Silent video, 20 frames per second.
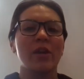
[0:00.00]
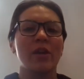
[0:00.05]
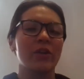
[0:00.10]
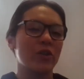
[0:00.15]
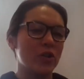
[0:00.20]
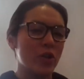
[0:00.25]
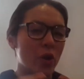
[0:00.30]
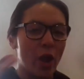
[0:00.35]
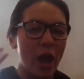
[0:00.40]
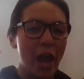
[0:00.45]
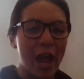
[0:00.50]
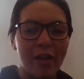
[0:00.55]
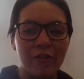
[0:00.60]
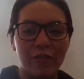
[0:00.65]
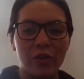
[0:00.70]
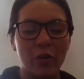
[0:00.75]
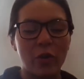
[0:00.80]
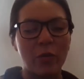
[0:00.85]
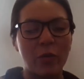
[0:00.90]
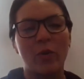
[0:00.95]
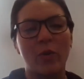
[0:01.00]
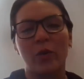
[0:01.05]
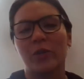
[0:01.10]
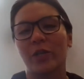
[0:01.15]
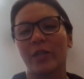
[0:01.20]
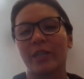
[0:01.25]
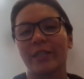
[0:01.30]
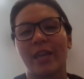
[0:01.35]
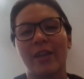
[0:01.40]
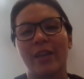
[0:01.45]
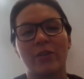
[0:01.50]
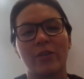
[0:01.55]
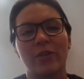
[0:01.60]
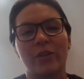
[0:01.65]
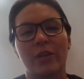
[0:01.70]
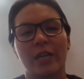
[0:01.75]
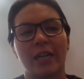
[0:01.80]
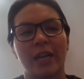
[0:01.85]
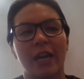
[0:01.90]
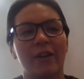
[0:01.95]
you know, have your own project that you're
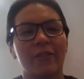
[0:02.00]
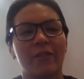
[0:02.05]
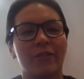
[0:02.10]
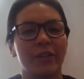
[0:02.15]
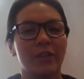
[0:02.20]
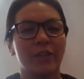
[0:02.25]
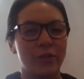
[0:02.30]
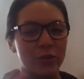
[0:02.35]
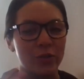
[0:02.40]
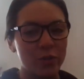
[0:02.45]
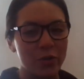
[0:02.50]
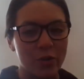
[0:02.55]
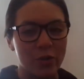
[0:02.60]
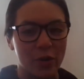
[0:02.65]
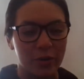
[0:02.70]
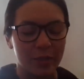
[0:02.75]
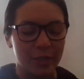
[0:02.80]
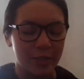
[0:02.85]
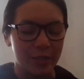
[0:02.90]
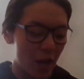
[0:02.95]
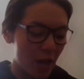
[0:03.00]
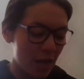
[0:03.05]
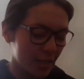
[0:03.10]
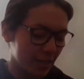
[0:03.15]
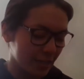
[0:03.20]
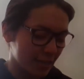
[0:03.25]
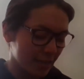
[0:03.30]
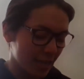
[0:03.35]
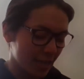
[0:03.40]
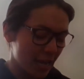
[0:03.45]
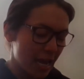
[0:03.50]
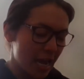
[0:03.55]
looking after, do your own science.